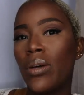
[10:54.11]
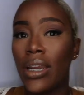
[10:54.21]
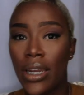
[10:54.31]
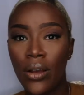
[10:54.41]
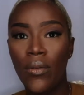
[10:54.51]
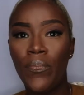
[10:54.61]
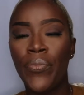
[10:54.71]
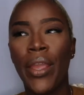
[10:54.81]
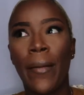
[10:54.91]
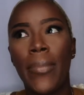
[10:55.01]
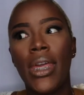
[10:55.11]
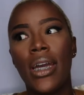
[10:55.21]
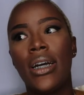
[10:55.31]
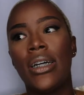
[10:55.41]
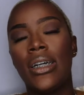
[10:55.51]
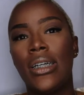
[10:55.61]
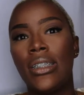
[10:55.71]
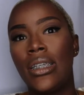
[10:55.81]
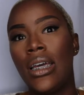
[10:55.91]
but I don't because